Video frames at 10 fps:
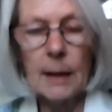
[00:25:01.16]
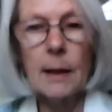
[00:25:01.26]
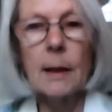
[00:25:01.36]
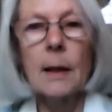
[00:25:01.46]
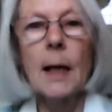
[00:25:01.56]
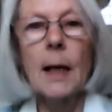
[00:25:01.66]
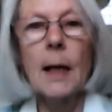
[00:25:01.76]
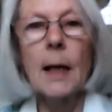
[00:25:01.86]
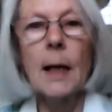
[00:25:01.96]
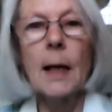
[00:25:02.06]
And at that
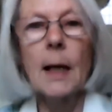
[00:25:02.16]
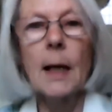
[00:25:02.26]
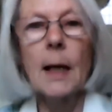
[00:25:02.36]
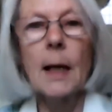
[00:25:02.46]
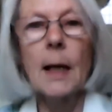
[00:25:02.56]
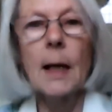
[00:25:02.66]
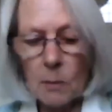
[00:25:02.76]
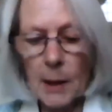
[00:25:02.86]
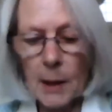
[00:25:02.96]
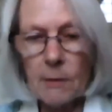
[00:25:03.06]
point,
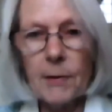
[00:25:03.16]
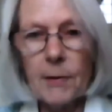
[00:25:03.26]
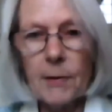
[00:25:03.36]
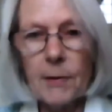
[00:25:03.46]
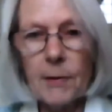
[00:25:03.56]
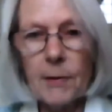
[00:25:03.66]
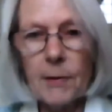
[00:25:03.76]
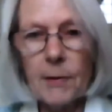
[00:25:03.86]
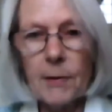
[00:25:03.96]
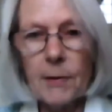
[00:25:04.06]
struck by the fact that our
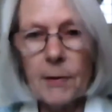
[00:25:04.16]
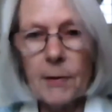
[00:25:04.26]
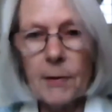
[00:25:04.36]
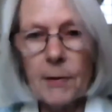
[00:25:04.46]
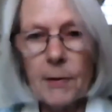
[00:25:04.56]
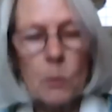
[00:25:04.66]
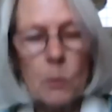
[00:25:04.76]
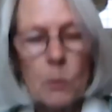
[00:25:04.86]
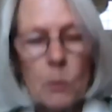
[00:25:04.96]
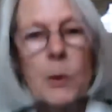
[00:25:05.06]
story people
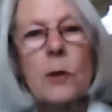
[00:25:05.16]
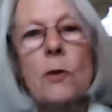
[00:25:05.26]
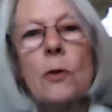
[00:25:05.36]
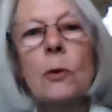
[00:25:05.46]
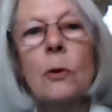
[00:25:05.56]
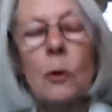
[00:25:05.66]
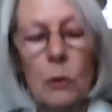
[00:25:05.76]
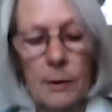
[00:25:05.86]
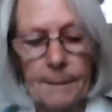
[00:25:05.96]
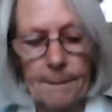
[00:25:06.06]
first just
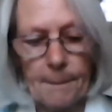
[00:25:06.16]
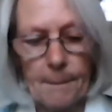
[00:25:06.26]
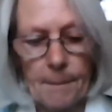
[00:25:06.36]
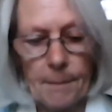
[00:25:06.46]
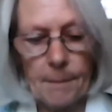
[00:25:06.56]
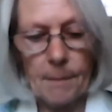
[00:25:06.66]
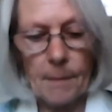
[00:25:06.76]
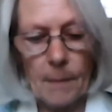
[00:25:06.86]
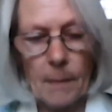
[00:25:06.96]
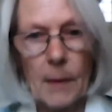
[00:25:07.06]
withdraw.
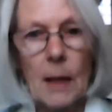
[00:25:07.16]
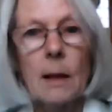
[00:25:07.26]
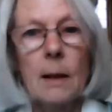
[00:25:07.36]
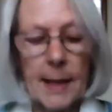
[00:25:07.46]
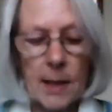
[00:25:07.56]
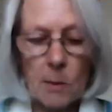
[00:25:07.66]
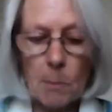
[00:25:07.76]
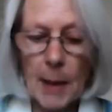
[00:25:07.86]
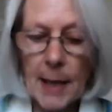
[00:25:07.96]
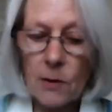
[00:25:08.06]
Let us
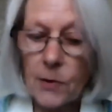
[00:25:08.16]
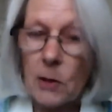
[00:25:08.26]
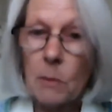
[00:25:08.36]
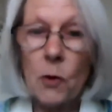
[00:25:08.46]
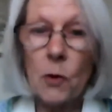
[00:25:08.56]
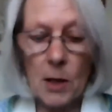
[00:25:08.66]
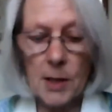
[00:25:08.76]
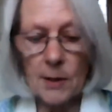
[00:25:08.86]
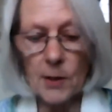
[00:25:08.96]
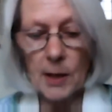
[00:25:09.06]
make for some grassy
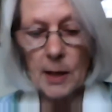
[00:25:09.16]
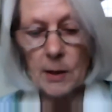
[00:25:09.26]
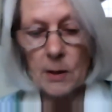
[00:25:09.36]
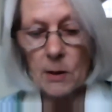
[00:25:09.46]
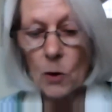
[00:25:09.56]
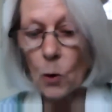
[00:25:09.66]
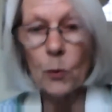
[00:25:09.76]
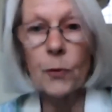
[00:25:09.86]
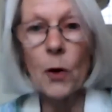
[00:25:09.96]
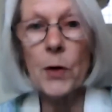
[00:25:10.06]
thickets, or
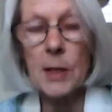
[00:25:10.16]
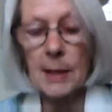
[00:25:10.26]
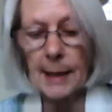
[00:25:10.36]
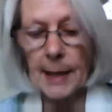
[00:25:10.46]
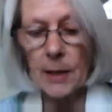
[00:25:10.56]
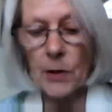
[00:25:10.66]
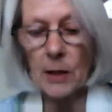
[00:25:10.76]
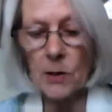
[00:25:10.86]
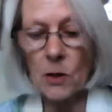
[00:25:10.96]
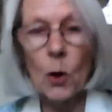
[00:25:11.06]
forest
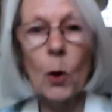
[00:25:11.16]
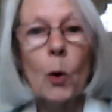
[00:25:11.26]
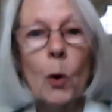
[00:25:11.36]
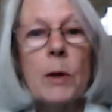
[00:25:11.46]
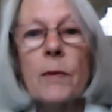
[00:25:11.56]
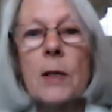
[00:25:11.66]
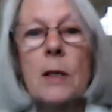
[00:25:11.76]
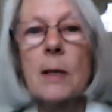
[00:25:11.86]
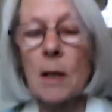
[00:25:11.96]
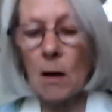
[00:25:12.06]
clearings, or rivers
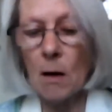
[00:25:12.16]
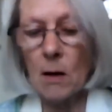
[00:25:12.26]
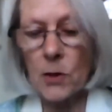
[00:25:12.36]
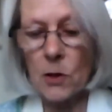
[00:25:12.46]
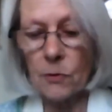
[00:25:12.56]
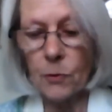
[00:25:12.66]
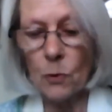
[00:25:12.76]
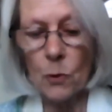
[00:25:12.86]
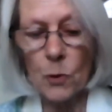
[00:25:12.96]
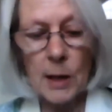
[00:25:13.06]
that are hard to
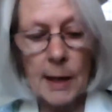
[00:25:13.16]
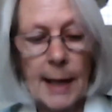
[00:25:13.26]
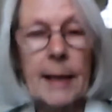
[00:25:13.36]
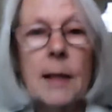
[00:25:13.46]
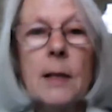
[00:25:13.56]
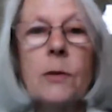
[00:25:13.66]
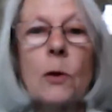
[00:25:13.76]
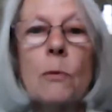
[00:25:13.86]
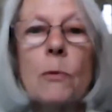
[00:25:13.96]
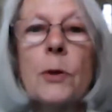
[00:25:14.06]
ford, and live
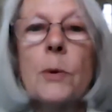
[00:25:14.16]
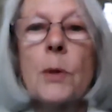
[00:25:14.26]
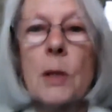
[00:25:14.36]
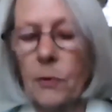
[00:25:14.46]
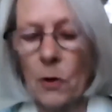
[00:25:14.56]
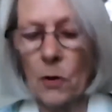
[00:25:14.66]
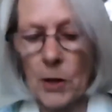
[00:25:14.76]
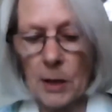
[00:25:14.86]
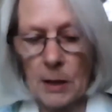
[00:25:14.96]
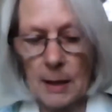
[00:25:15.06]
on roots and
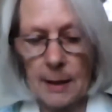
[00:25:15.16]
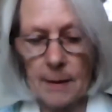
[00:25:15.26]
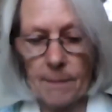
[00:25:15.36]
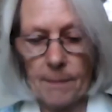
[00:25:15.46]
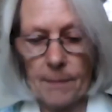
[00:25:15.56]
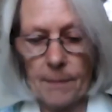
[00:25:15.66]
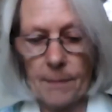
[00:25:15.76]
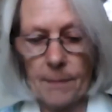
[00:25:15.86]
fruits of the forest.